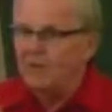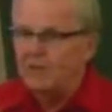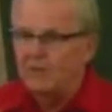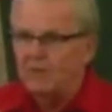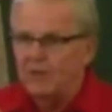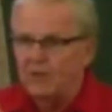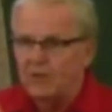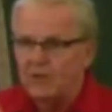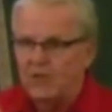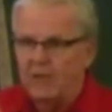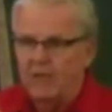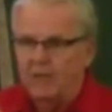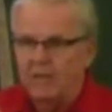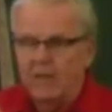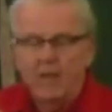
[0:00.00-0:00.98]
of your
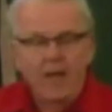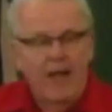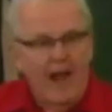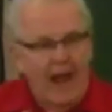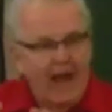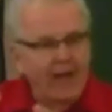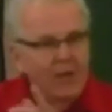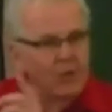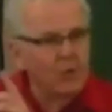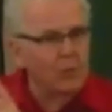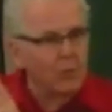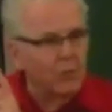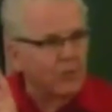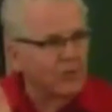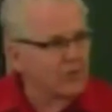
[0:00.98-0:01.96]
sin, and you
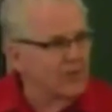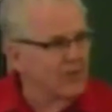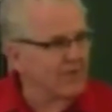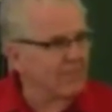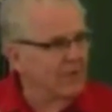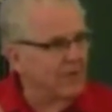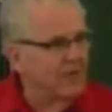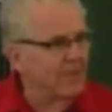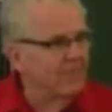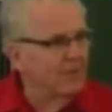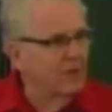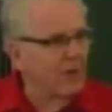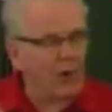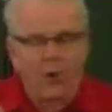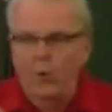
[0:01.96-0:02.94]
will receive the gift of
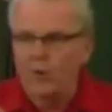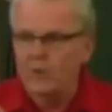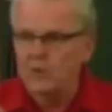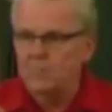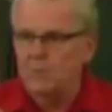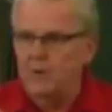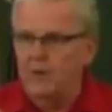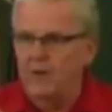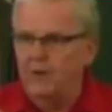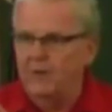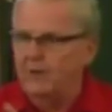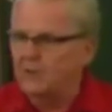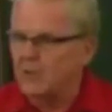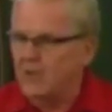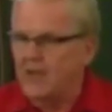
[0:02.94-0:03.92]
the Holy Spirit.
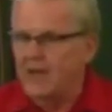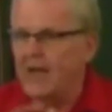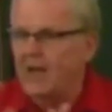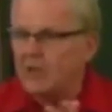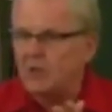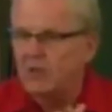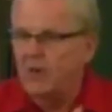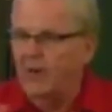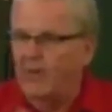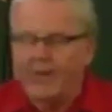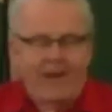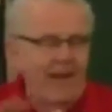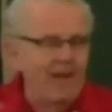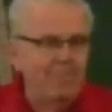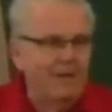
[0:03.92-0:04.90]
There's a connection there that
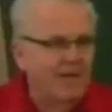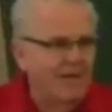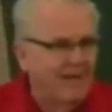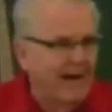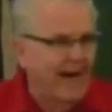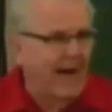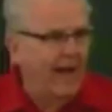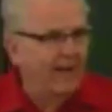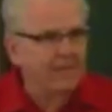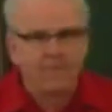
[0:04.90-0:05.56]
can't be denied.